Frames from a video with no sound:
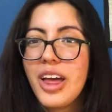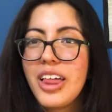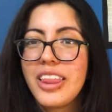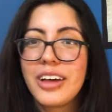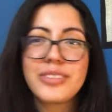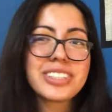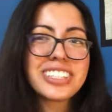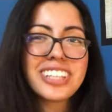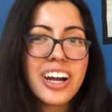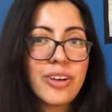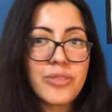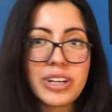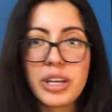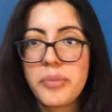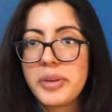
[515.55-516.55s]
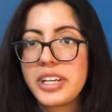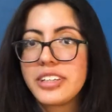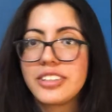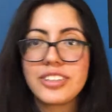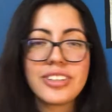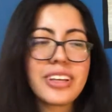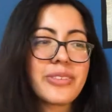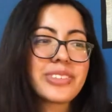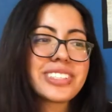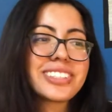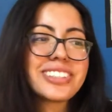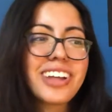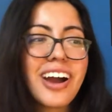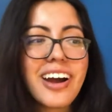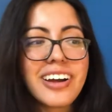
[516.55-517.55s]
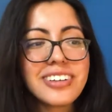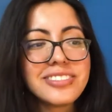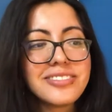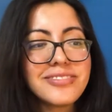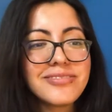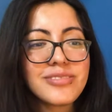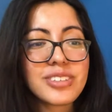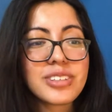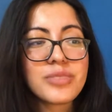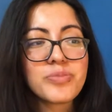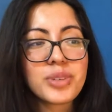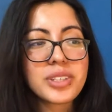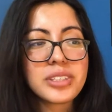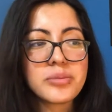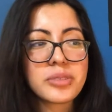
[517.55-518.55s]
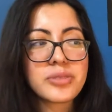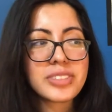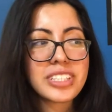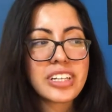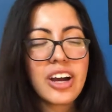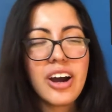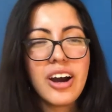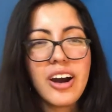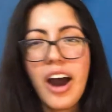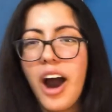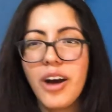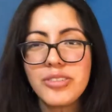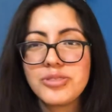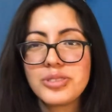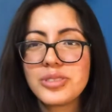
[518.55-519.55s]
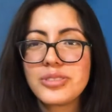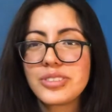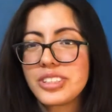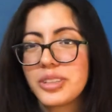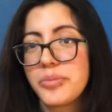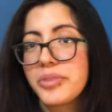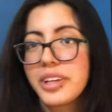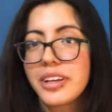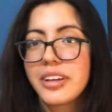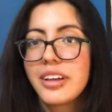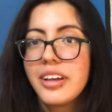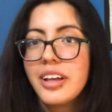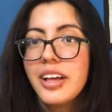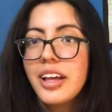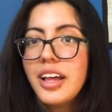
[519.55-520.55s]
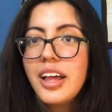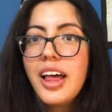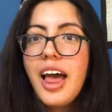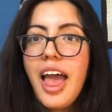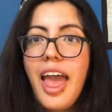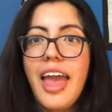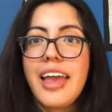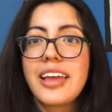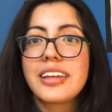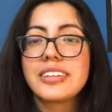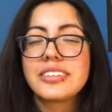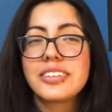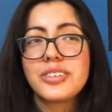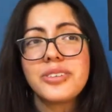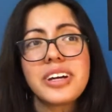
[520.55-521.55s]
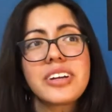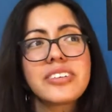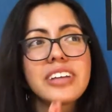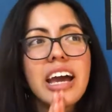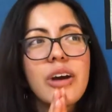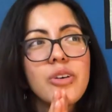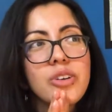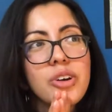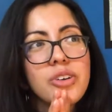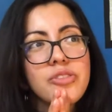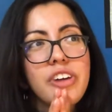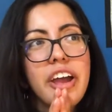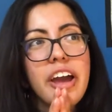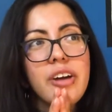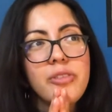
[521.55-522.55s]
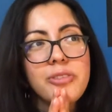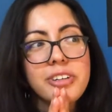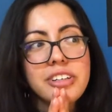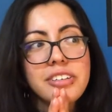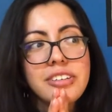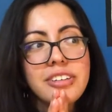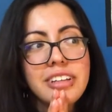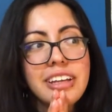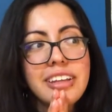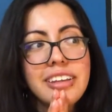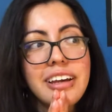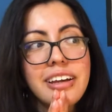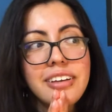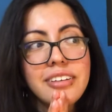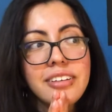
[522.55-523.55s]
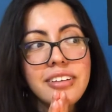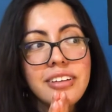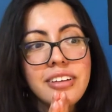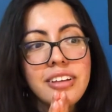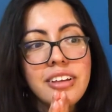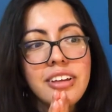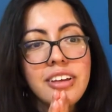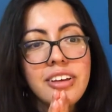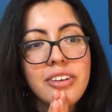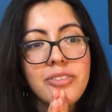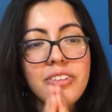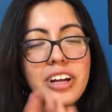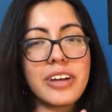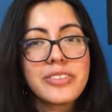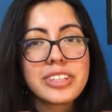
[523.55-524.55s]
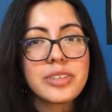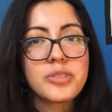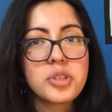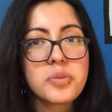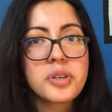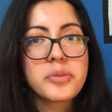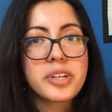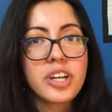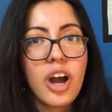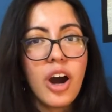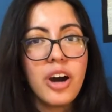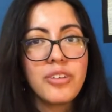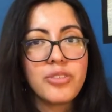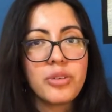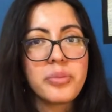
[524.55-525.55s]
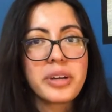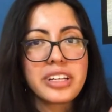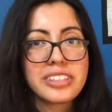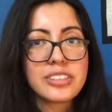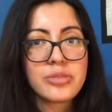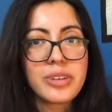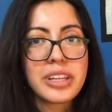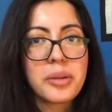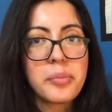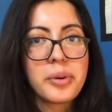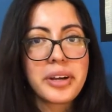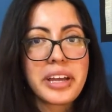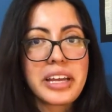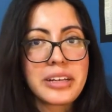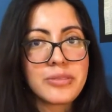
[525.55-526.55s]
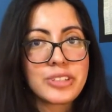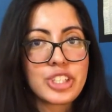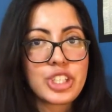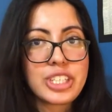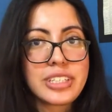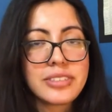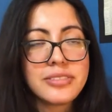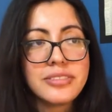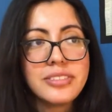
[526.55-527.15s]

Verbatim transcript: that was not recommended to you that was not this book summary wasn't awful or something and oh i don't know, know if i have one like that where everything was pretty much awful but i still read the book and it was good